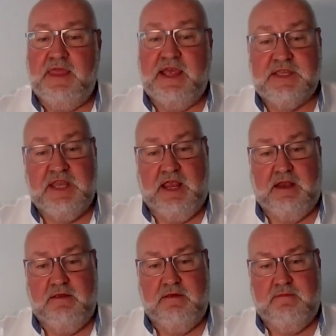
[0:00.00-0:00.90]
That's
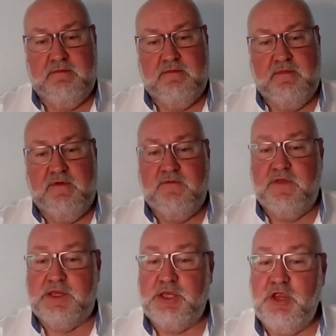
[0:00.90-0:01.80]
it
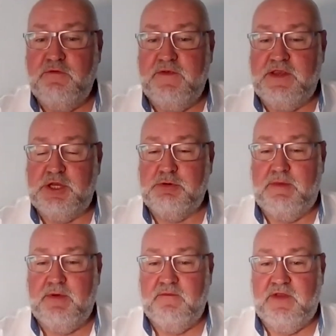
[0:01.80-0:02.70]
for this new features
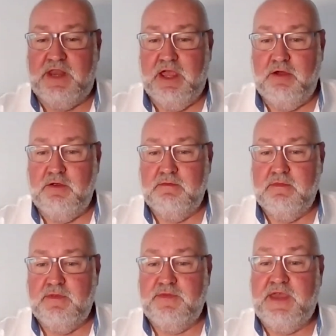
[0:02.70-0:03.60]
wrap-up video.
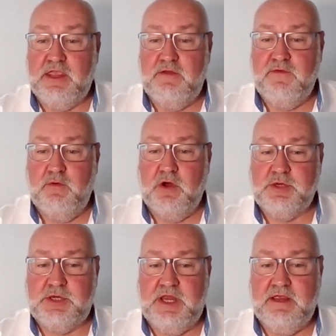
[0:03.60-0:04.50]
Thank you for
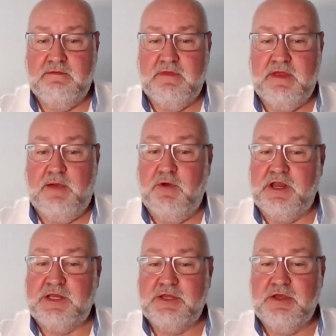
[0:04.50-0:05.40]
watching, and
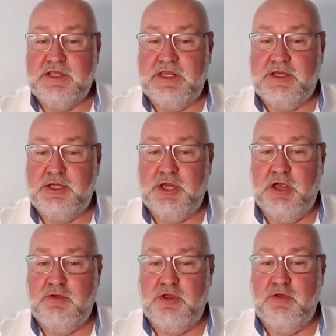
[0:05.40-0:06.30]
we're excited to
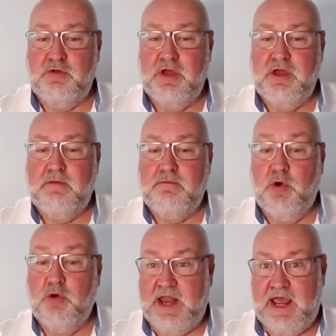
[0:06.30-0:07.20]
show you
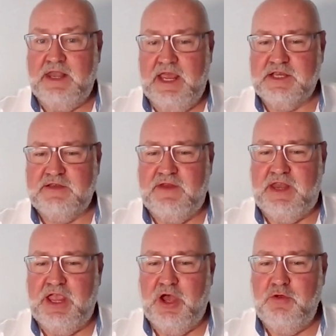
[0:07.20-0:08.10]
more in our next
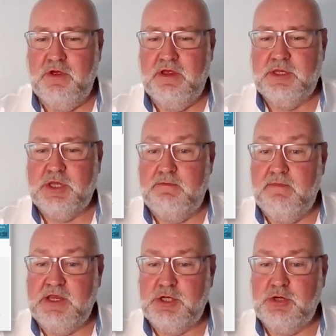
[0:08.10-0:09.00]
video, so
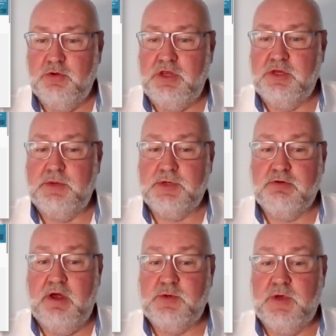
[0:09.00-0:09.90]
make sure you
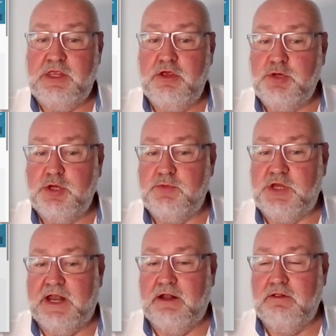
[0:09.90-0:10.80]
subscribe to our YouTube
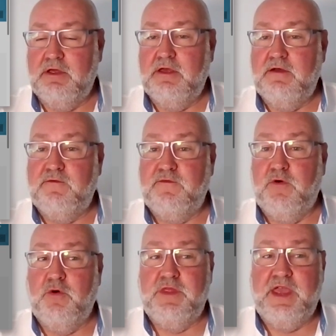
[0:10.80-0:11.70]
channel
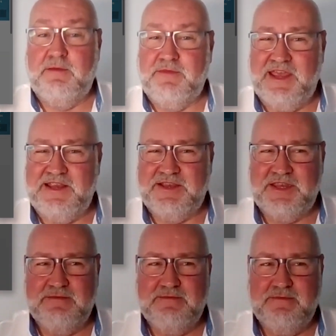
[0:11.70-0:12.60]
for the
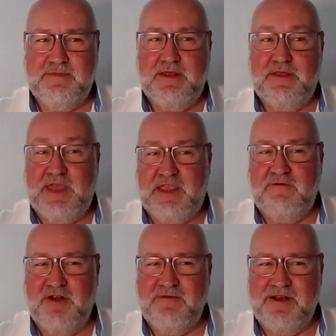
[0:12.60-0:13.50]
updates. Thank
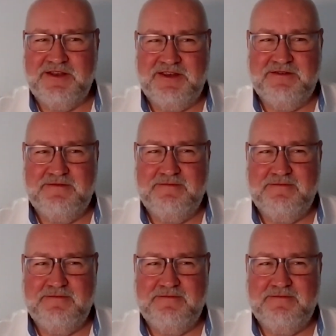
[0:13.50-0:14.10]
you very much.